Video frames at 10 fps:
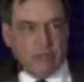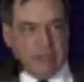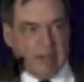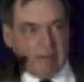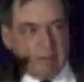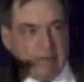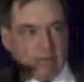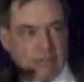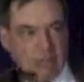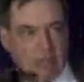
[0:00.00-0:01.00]
So they have to
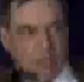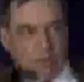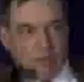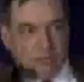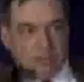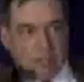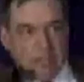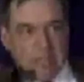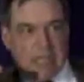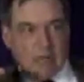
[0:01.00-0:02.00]
balance the loads
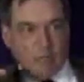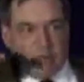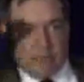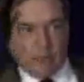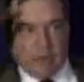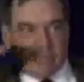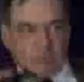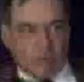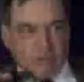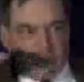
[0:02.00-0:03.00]
with the
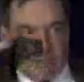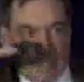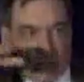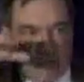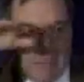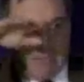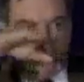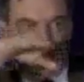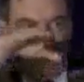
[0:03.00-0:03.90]
resources, and they have to be